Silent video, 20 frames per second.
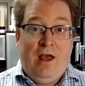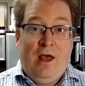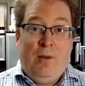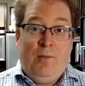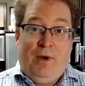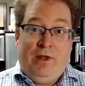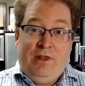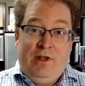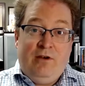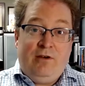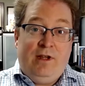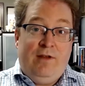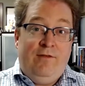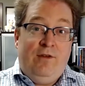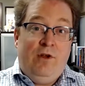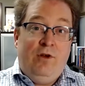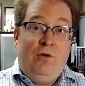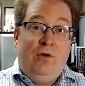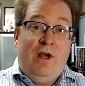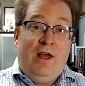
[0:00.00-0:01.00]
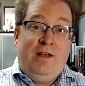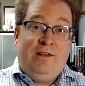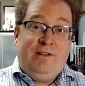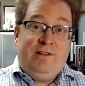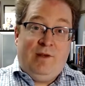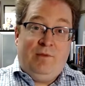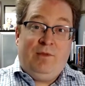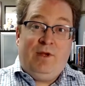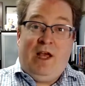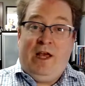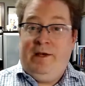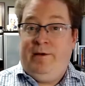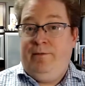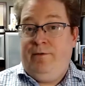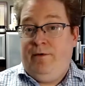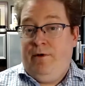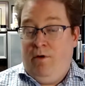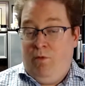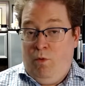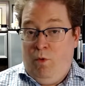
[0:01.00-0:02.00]
but they'll give you some kind of
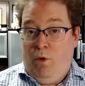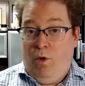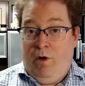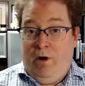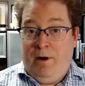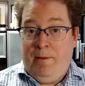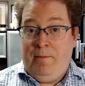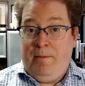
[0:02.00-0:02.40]
award